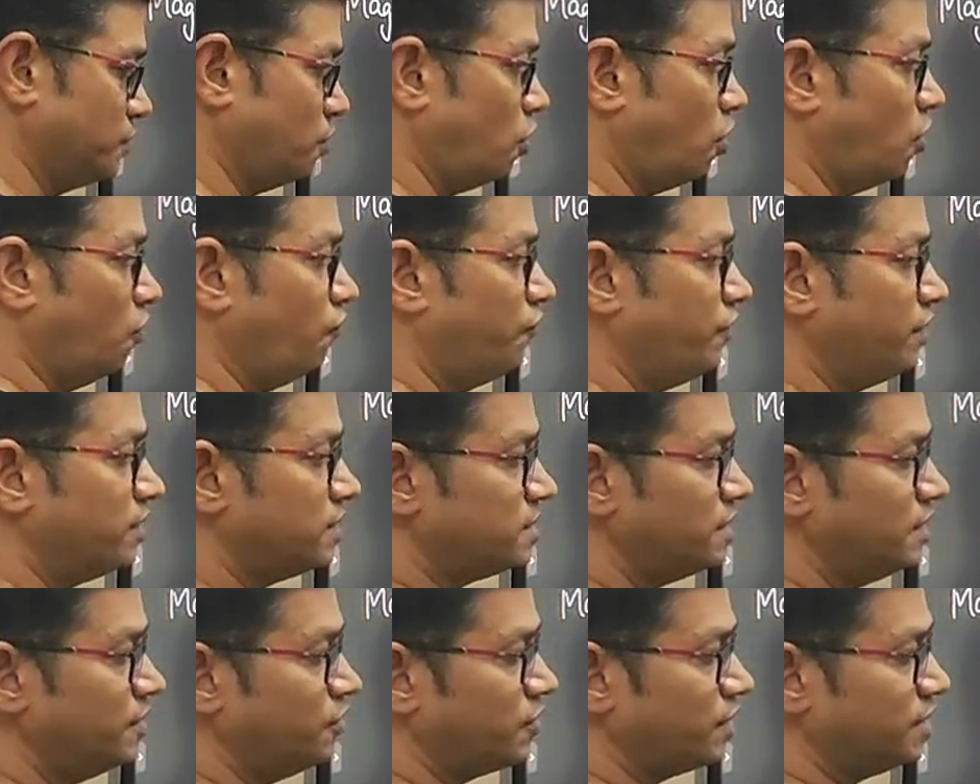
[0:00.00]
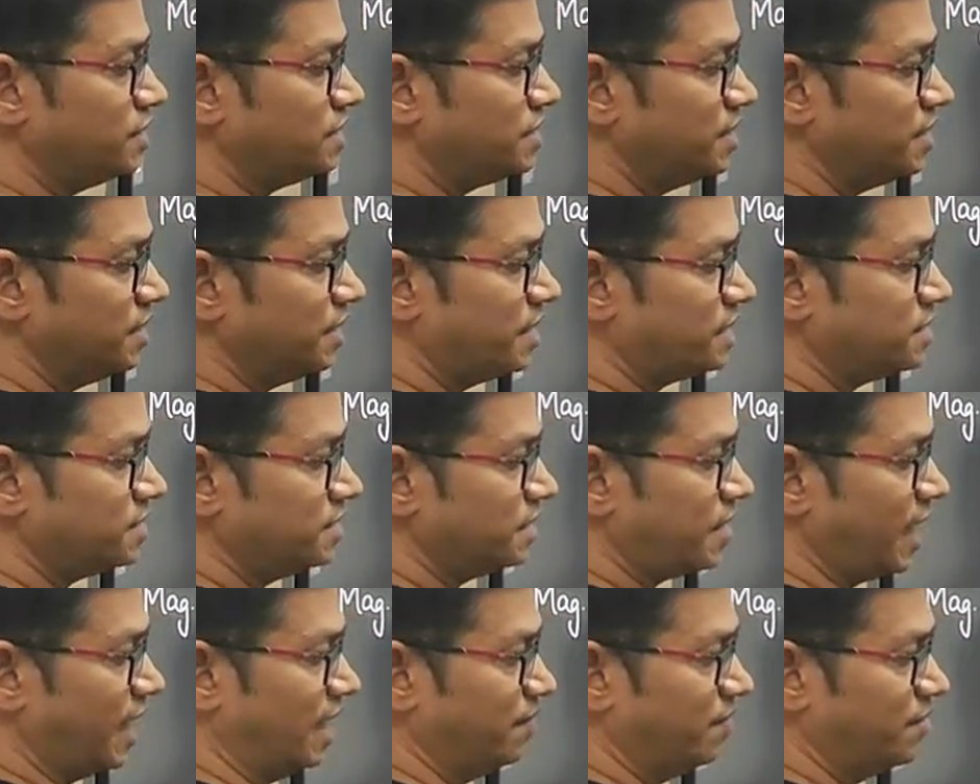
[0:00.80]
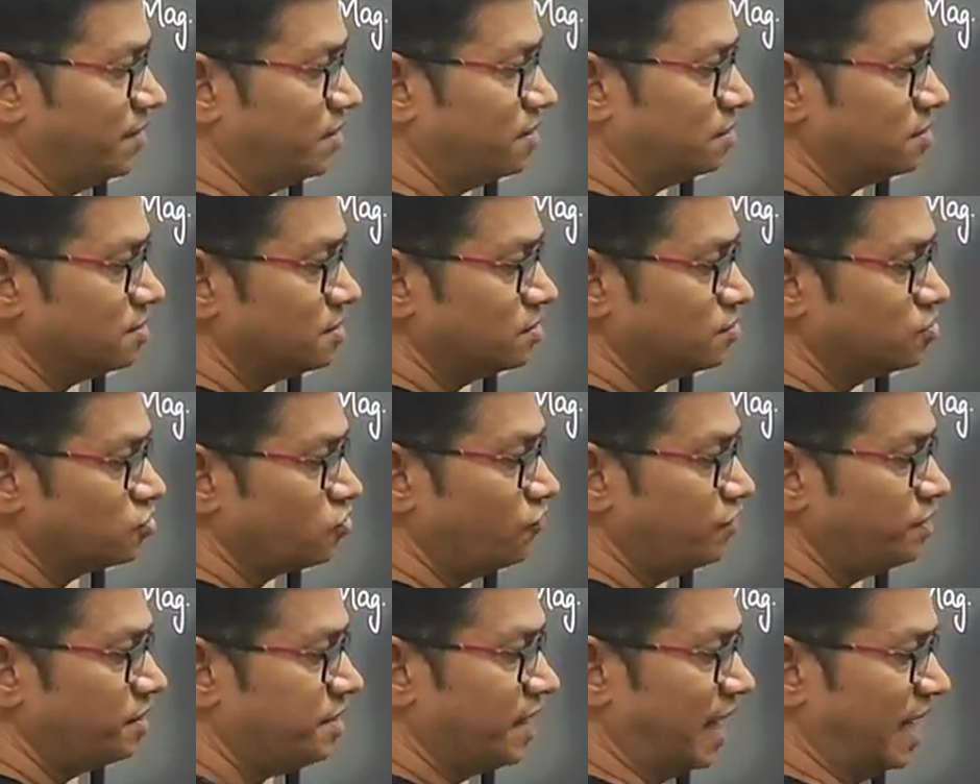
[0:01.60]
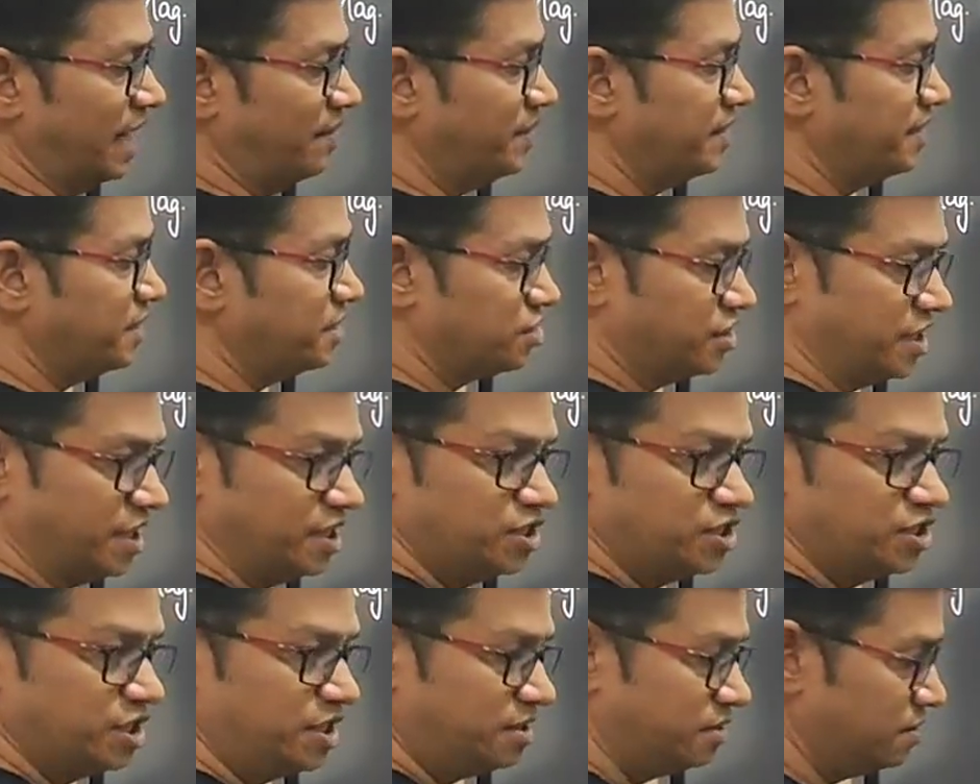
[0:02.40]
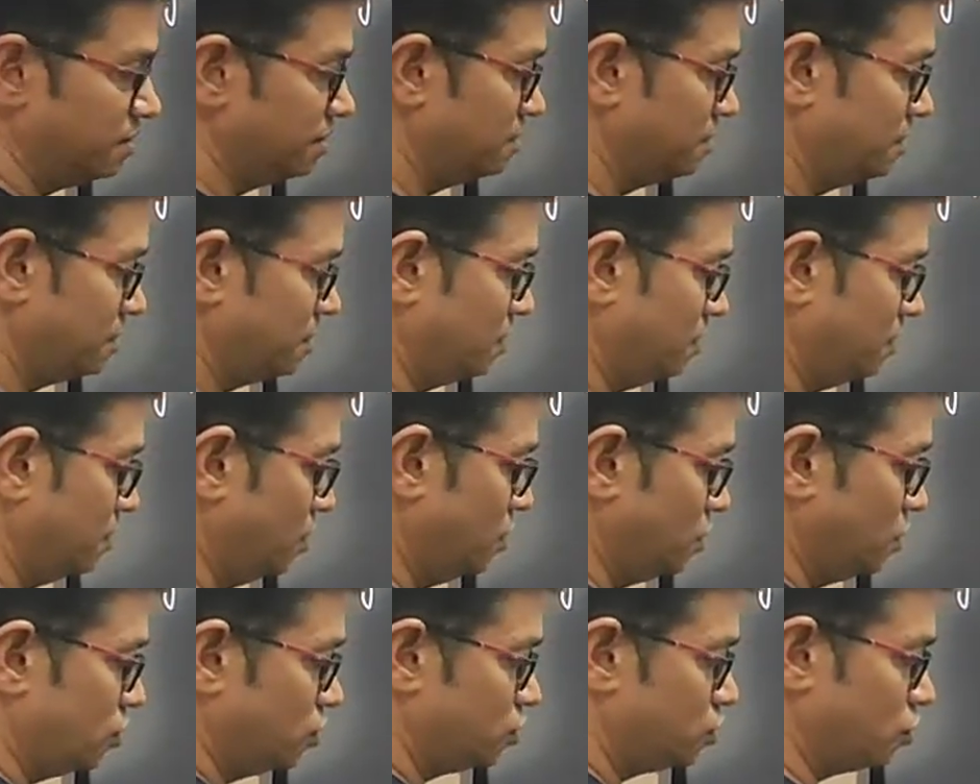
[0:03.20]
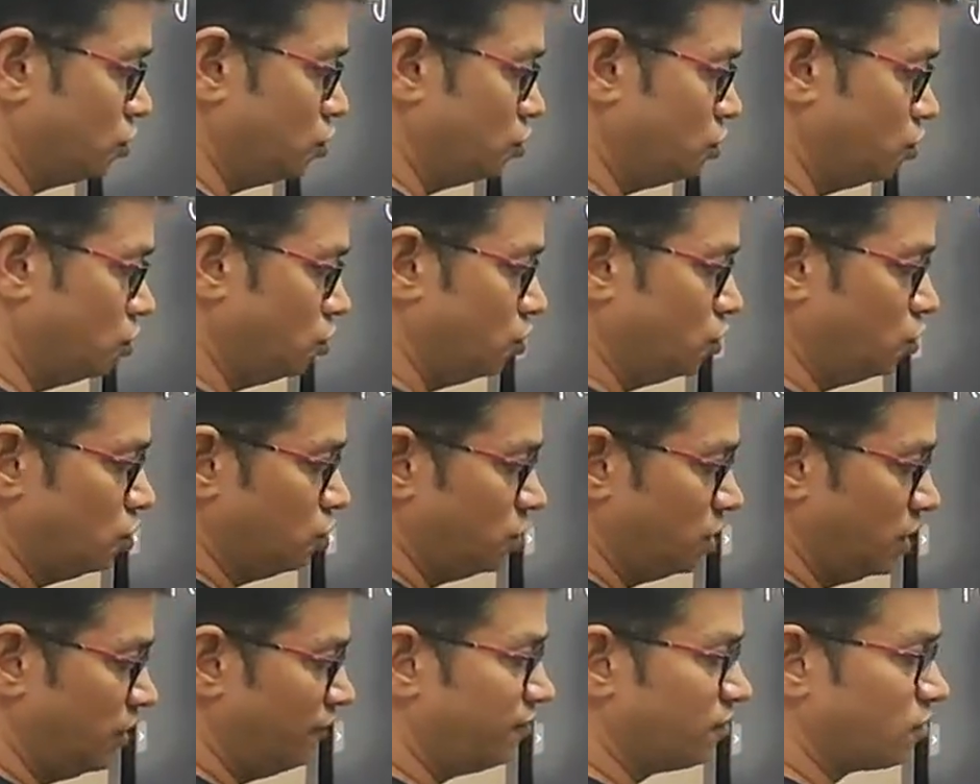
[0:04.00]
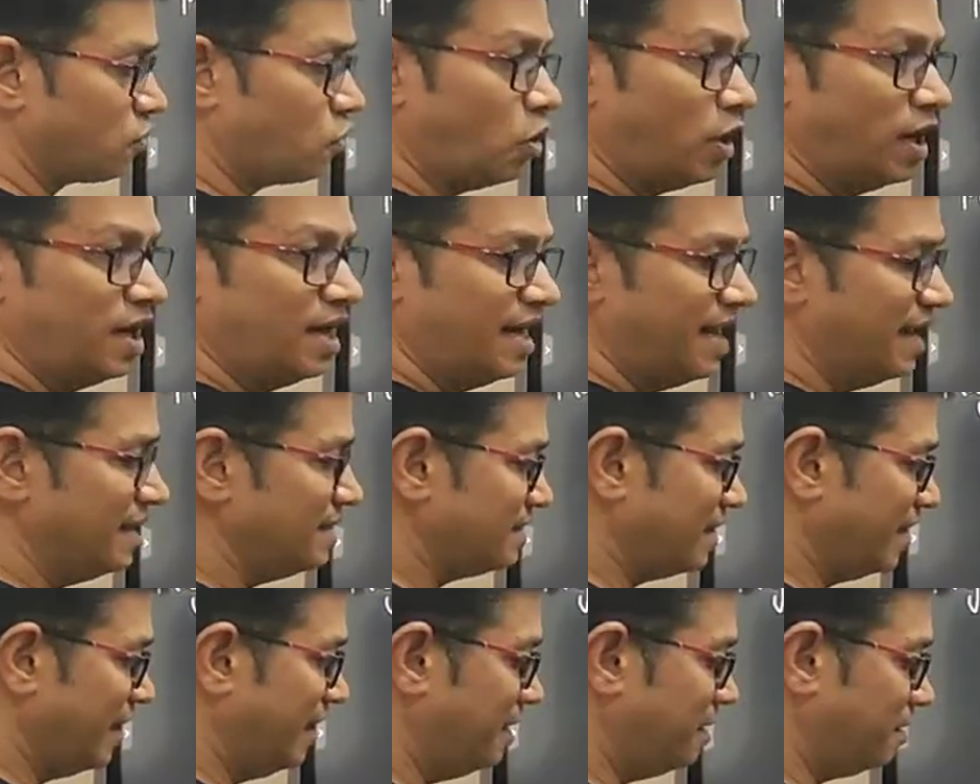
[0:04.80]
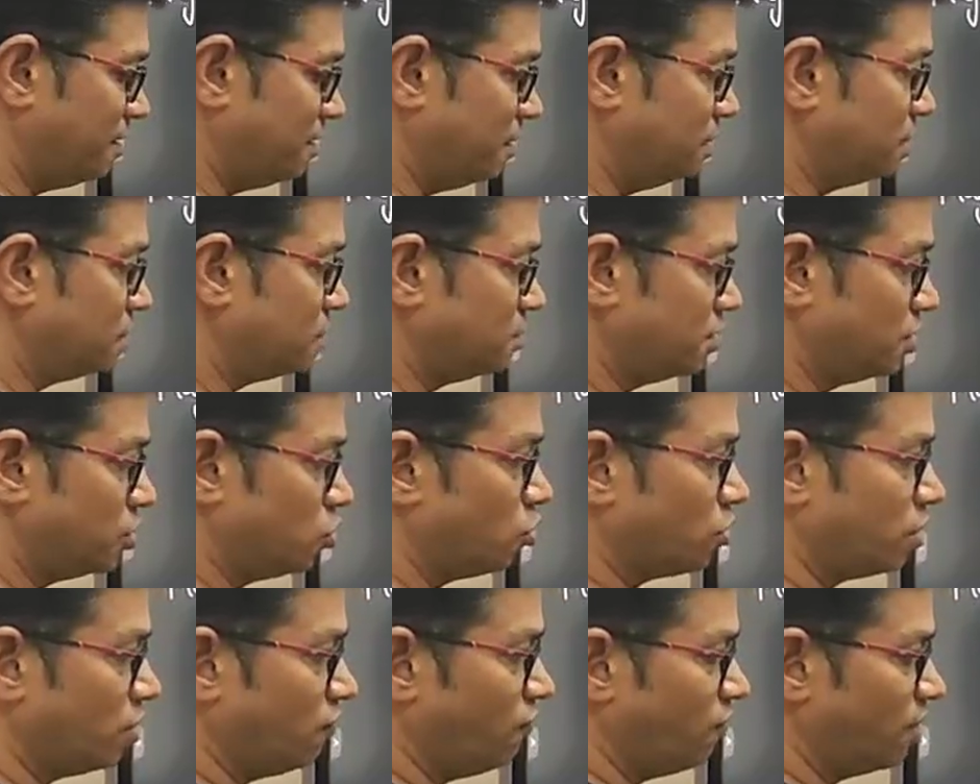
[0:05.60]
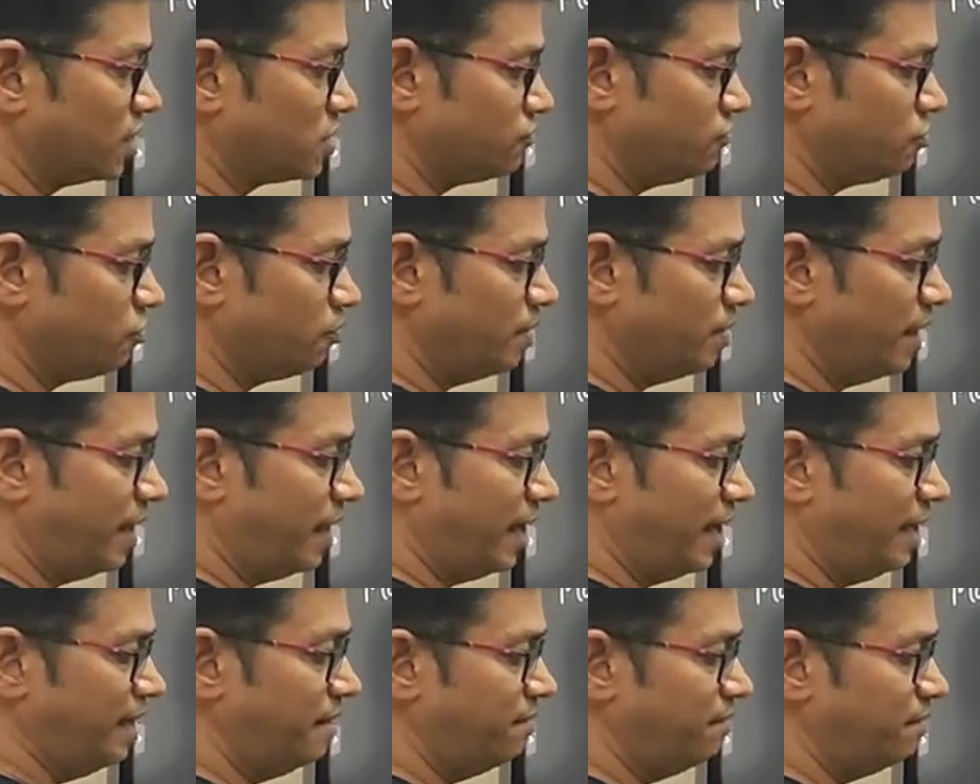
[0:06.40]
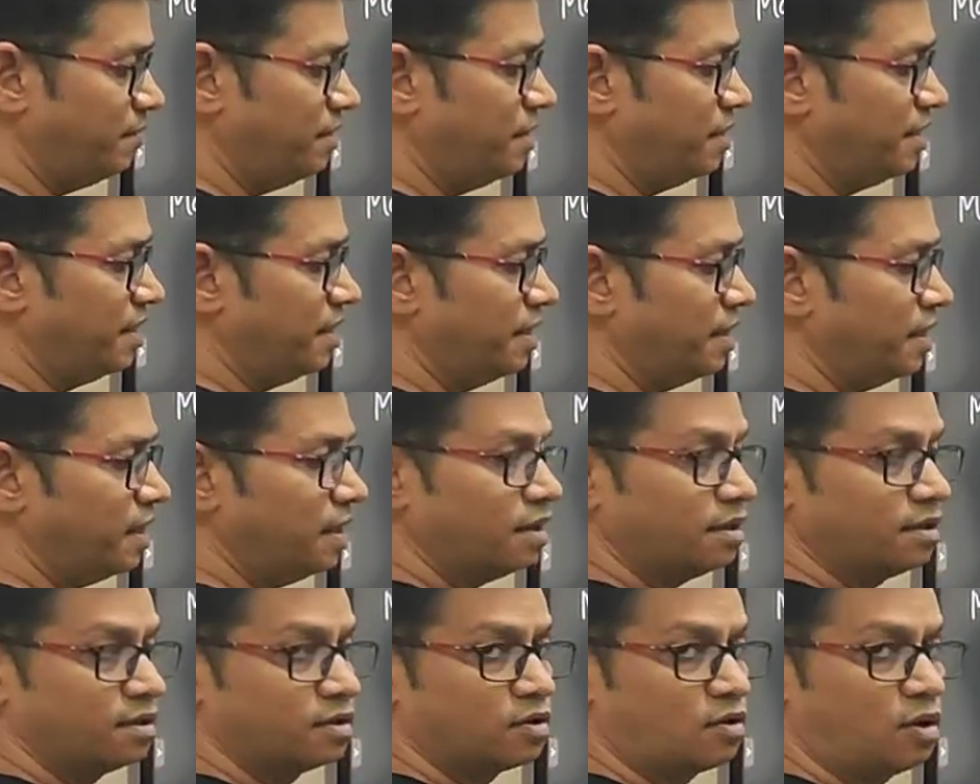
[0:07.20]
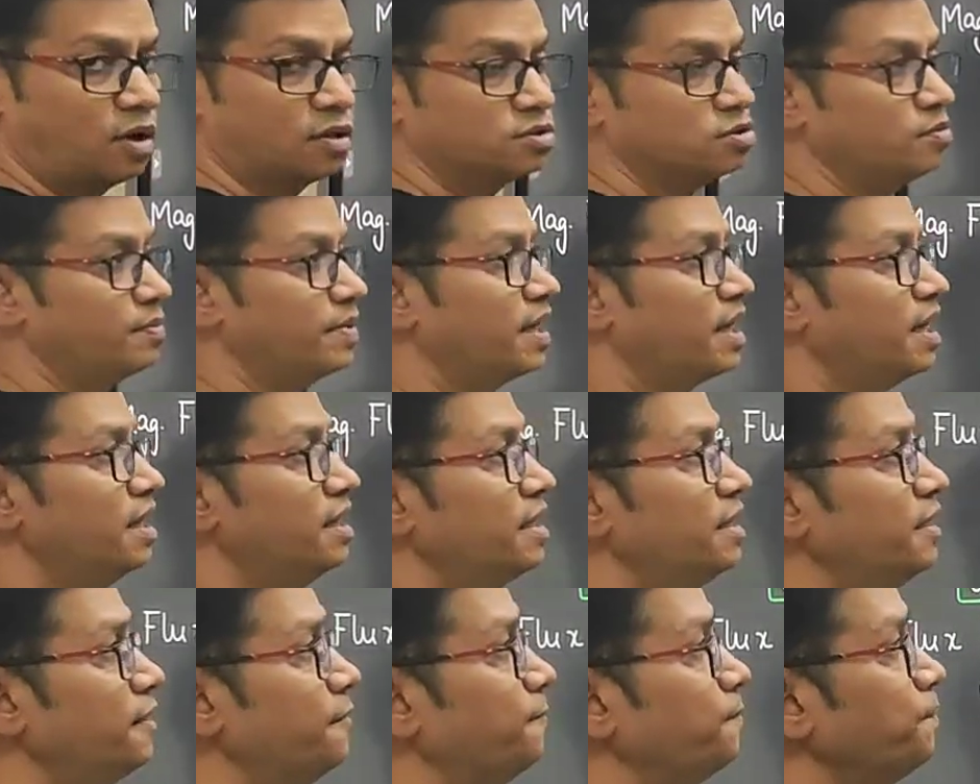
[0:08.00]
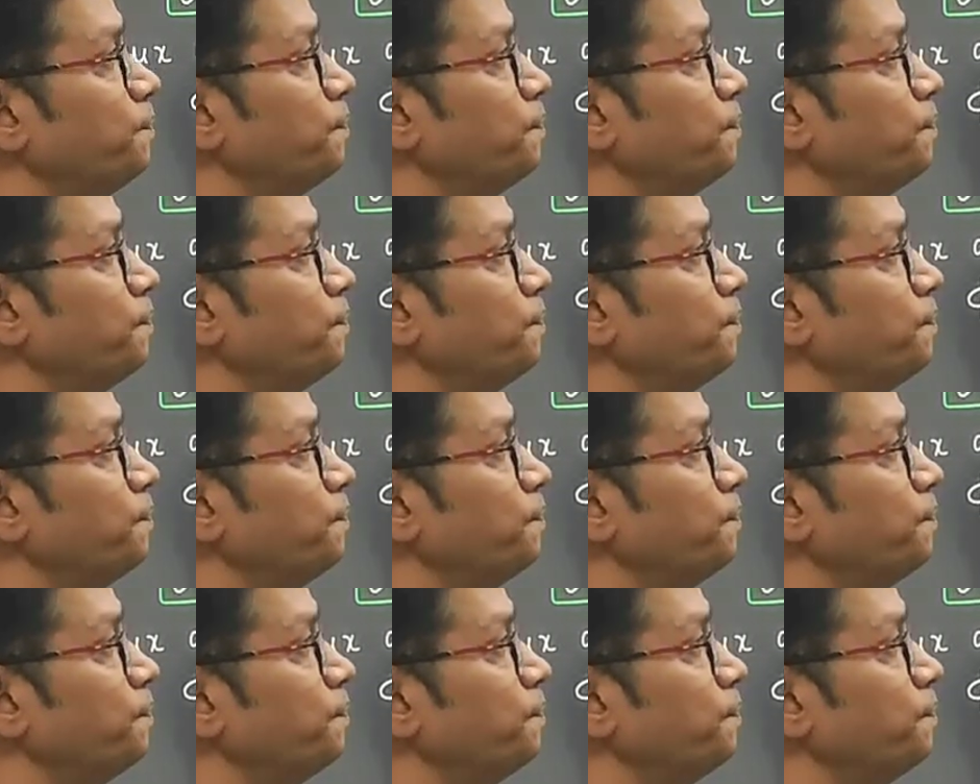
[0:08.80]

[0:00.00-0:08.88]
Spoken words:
Obviously you can see there's a time here, so with time it is changing. So if the coil has n turns, the total flux would be NBA cos omega t.